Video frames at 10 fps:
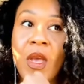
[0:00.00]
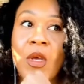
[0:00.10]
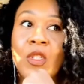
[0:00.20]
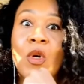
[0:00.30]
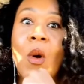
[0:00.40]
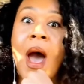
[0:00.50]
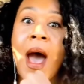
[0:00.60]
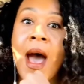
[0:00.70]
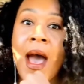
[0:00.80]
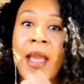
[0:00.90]
So
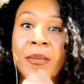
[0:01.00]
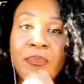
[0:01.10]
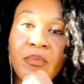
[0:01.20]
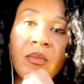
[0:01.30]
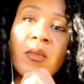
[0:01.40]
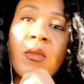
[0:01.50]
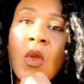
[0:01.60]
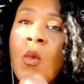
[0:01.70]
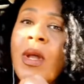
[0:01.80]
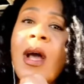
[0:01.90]
I
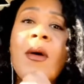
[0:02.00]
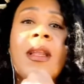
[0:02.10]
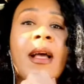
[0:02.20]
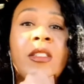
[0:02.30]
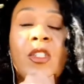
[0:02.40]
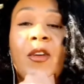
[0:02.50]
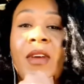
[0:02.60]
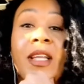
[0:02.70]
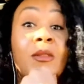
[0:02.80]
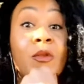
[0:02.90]
went out and I
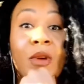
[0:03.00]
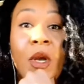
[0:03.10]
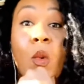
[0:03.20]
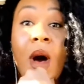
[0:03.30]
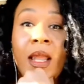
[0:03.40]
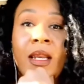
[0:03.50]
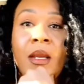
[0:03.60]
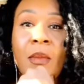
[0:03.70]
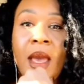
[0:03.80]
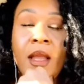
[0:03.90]
surveyed some great quality
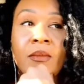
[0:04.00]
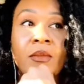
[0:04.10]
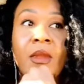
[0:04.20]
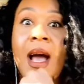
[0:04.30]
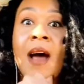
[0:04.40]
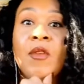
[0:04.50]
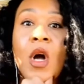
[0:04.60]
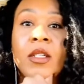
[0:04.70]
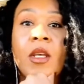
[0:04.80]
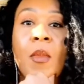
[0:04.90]
men. I've
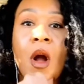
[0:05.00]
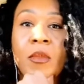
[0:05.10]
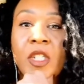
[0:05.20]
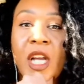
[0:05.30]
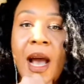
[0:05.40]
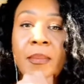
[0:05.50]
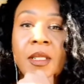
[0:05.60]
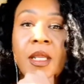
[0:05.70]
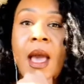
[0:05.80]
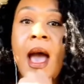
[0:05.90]
gone to
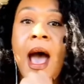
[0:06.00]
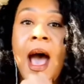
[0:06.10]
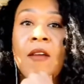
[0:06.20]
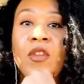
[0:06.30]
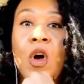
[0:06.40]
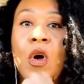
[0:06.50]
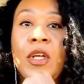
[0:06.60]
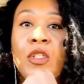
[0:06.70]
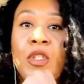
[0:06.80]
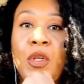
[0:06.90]
barbershops. I've
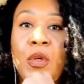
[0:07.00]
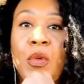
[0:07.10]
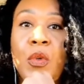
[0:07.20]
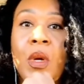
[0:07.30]
gone to